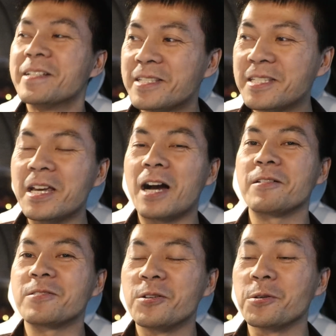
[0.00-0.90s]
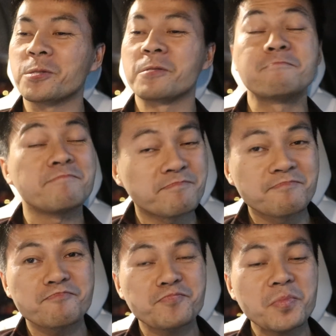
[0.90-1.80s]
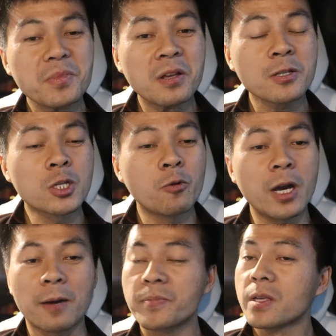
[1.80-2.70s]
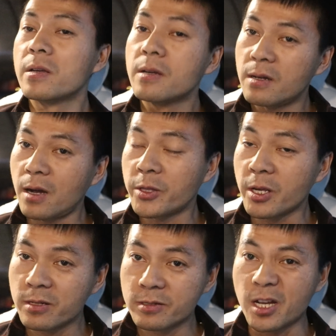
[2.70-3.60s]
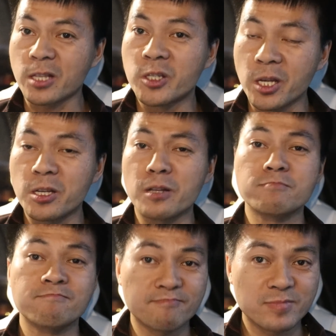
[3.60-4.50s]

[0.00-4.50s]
see how it goes. So yeah, I think that's it then.